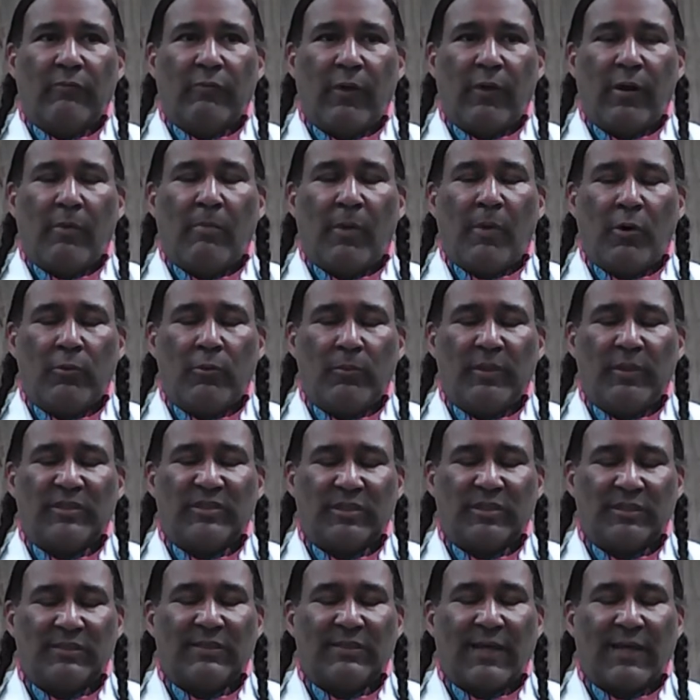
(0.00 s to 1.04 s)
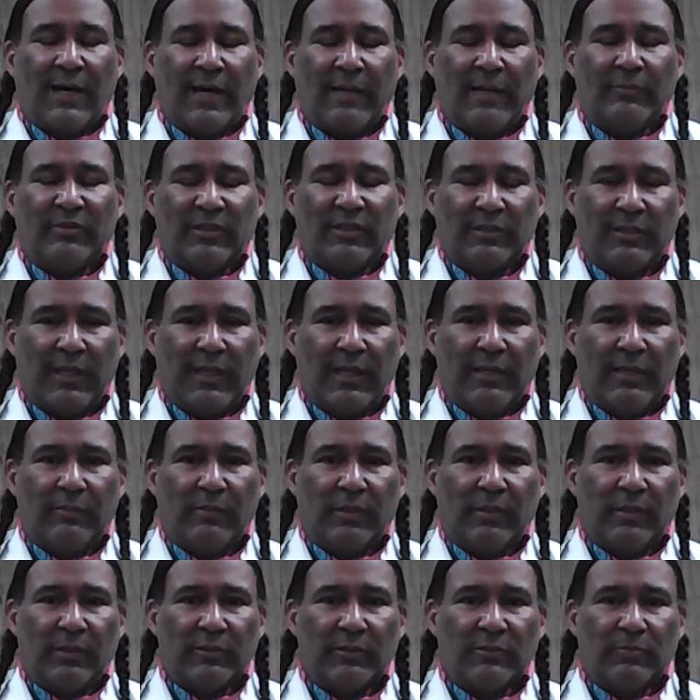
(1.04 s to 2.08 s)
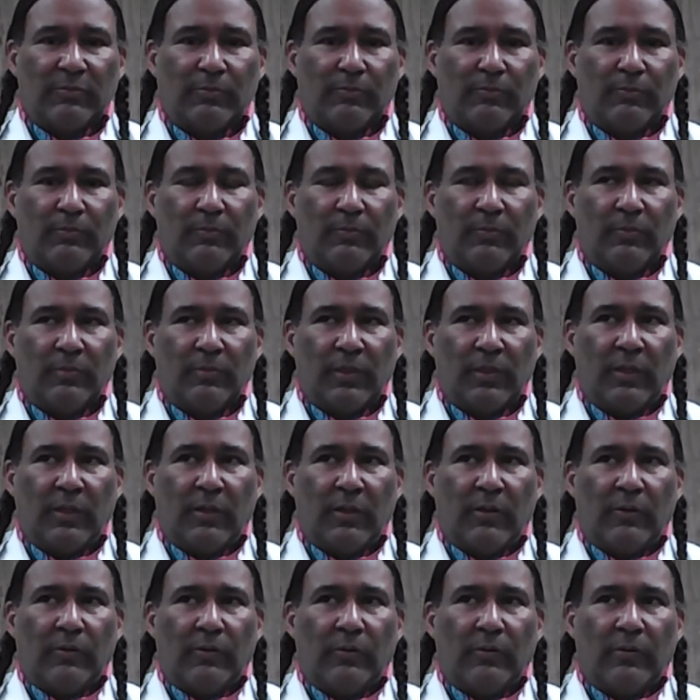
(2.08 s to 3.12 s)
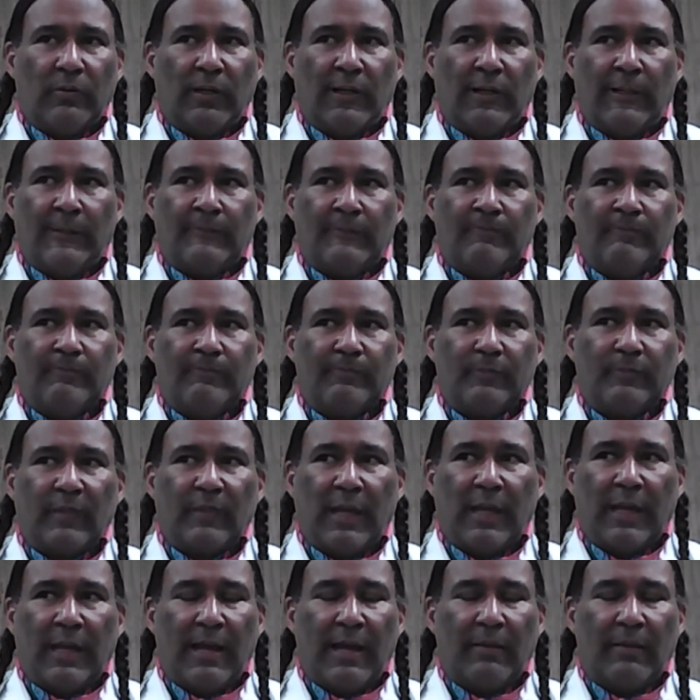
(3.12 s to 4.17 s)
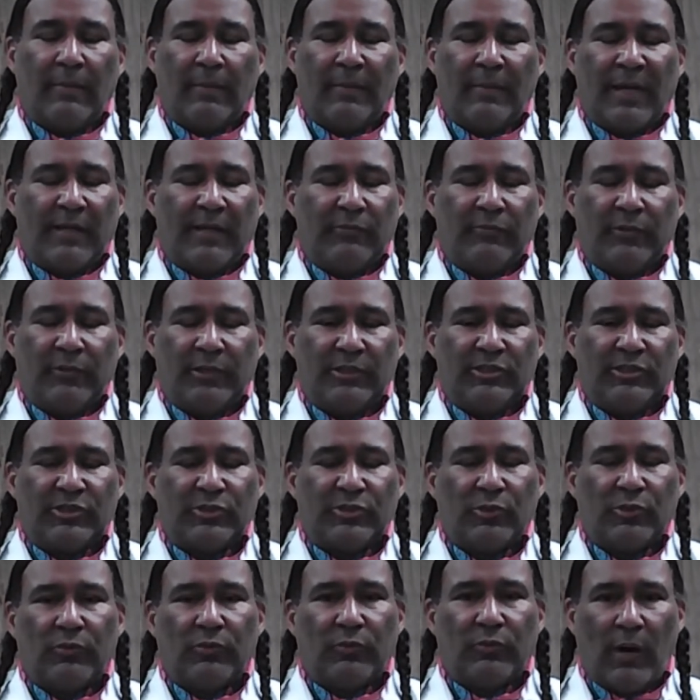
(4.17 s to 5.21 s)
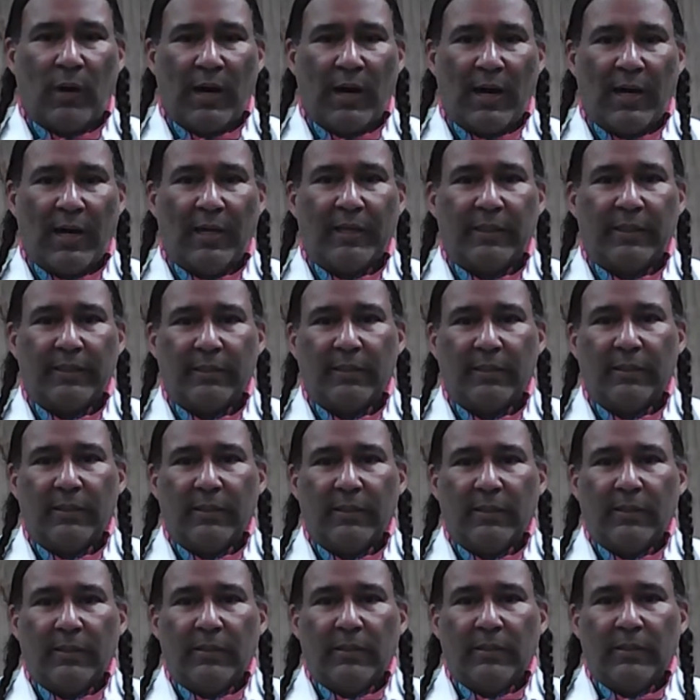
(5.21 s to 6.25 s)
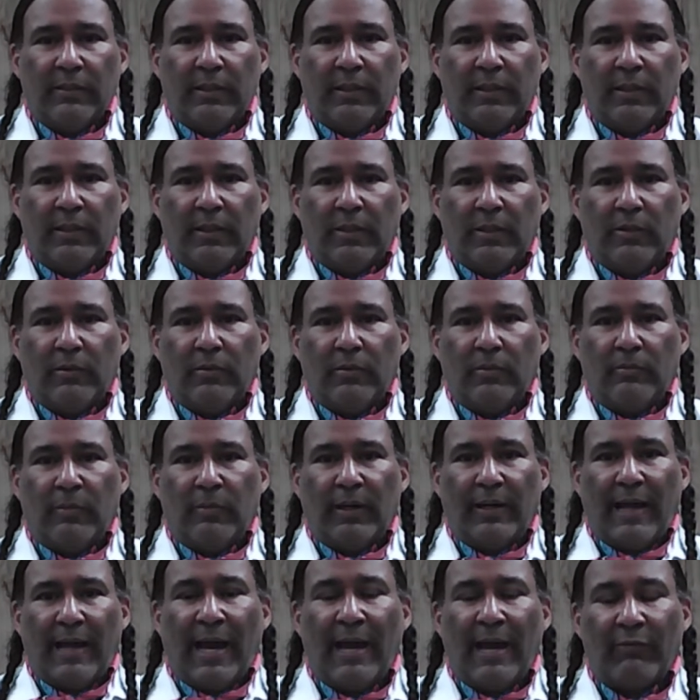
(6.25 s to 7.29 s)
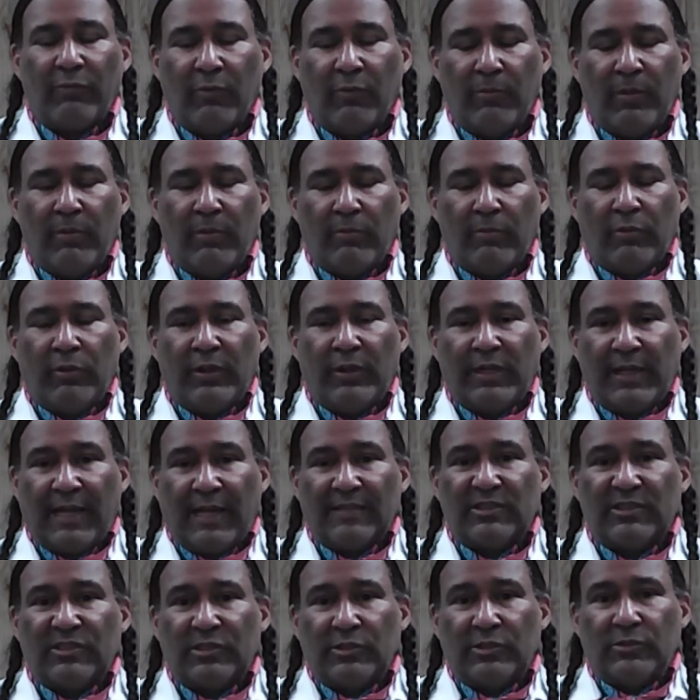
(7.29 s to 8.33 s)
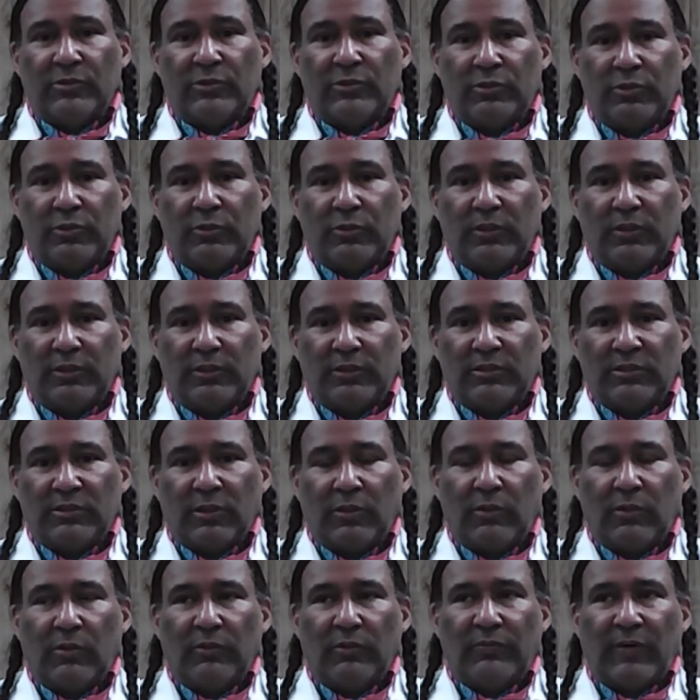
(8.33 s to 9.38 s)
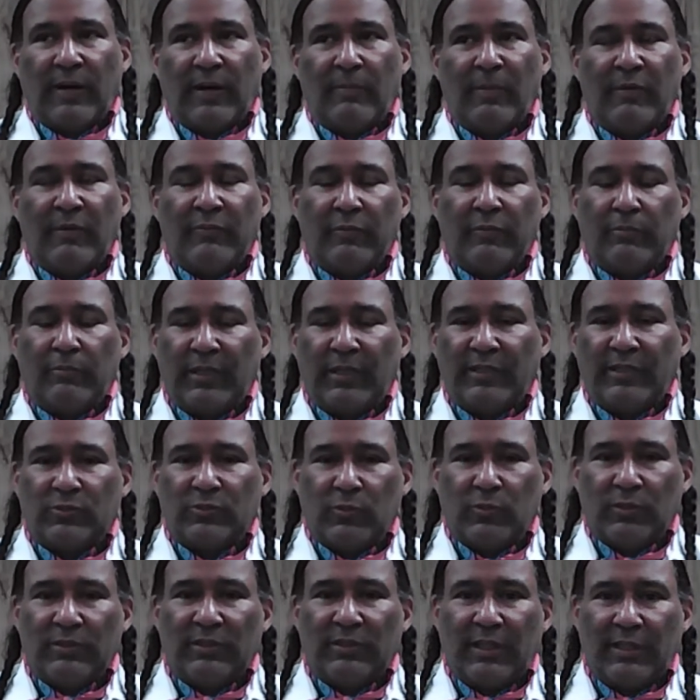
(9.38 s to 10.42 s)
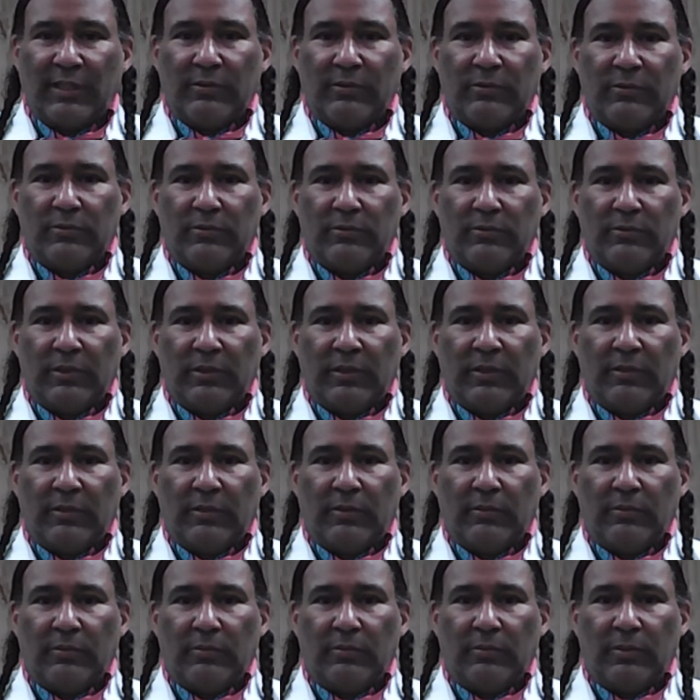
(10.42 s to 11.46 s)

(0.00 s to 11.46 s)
moments in time today, because, and I'm not really sure of why, but I remember it and I still do it. So if I'm ever blessed one day to,